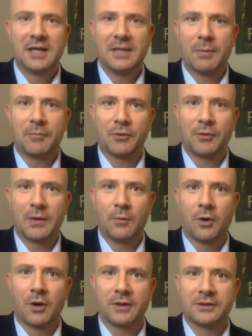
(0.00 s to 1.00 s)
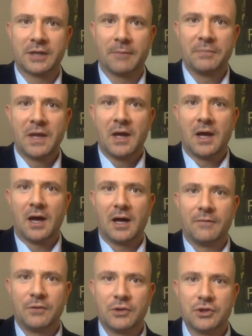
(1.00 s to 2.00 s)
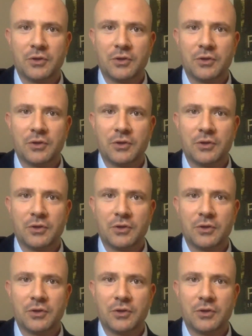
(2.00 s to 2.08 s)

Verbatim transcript: Keep up the great work. So, uh, if